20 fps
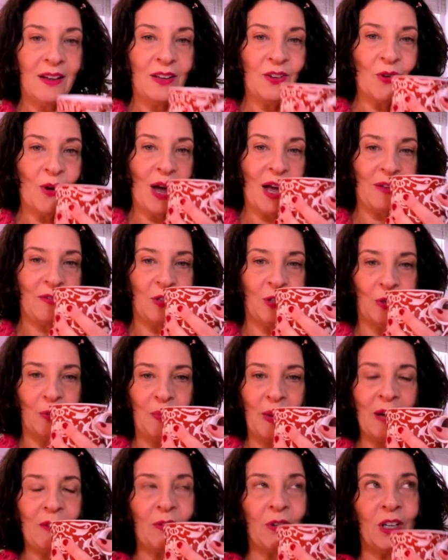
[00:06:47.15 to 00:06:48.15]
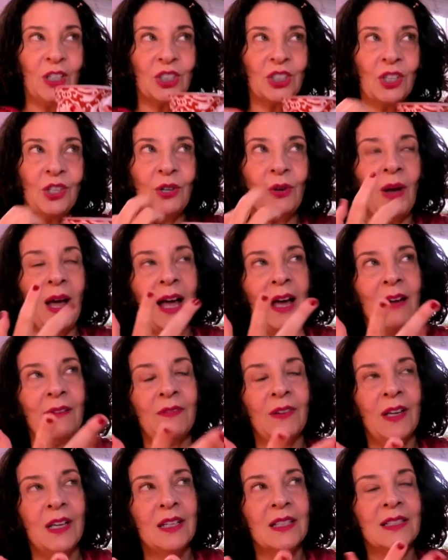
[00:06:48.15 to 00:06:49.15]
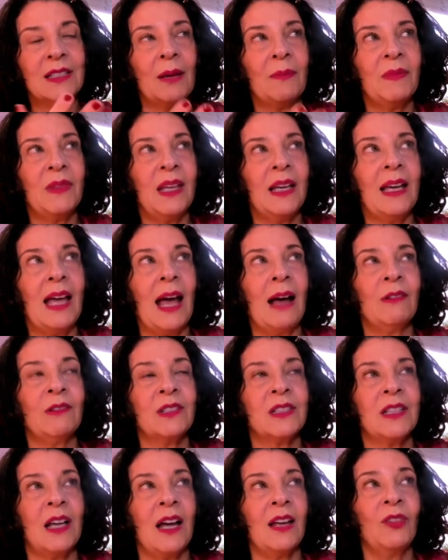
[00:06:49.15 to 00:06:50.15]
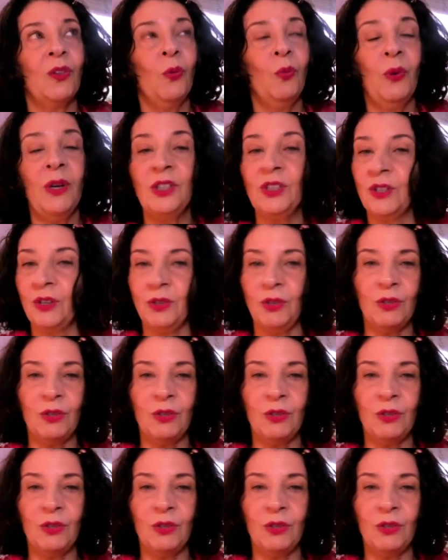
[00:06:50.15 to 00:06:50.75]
You have your beverage and you have something outside the window.